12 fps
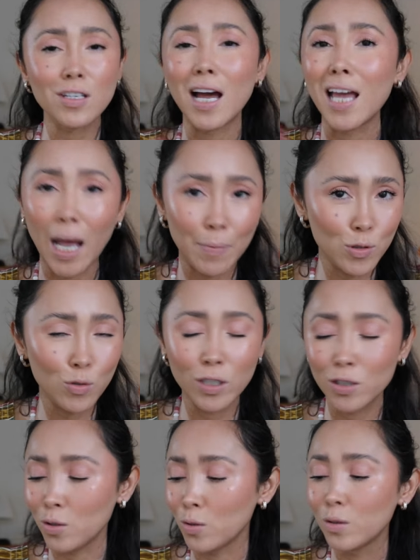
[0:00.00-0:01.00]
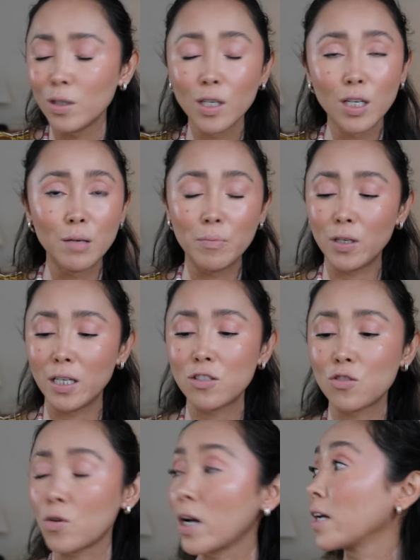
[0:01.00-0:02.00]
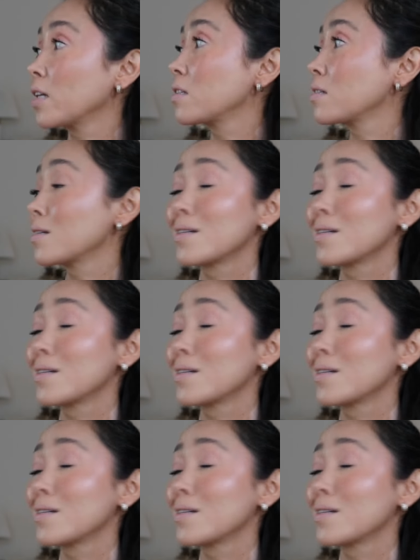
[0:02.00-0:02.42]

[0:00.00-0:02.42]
I absolutely do. But let's try it.